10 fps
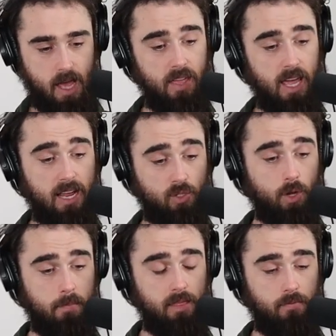I think it
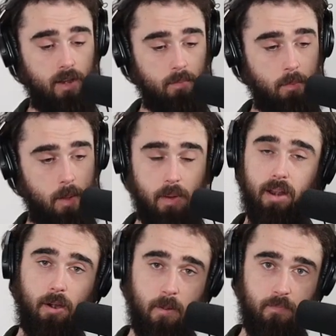actually would have made the film a bit
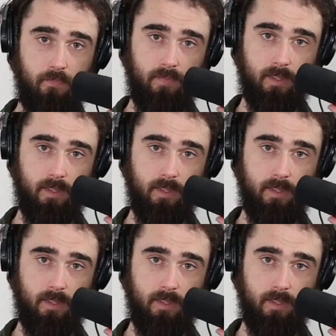better.